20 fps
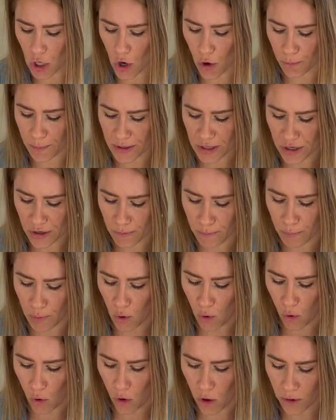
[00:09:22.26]
open your
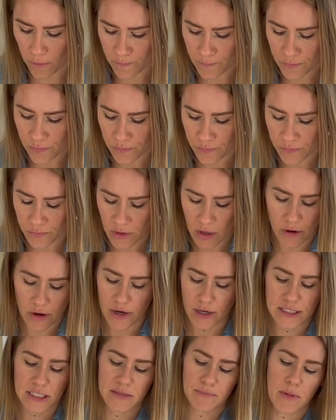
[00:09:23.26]
bowl or
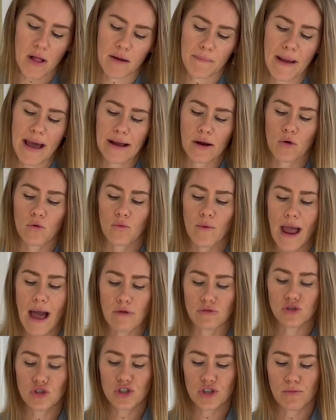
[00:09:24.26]
your Ziploc bag
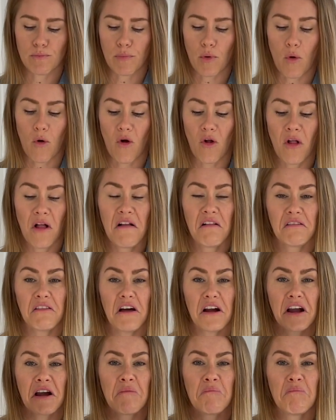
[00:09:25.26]
around your bowl.
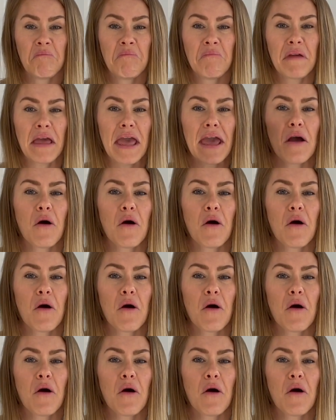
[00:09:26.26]
Look, it